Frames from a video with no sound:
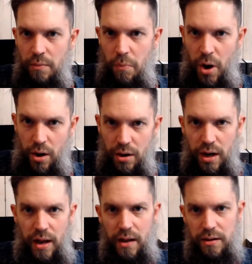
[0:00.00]
Mark
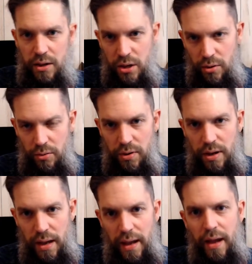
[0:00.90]
and Q
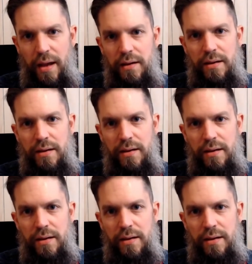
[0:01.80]
and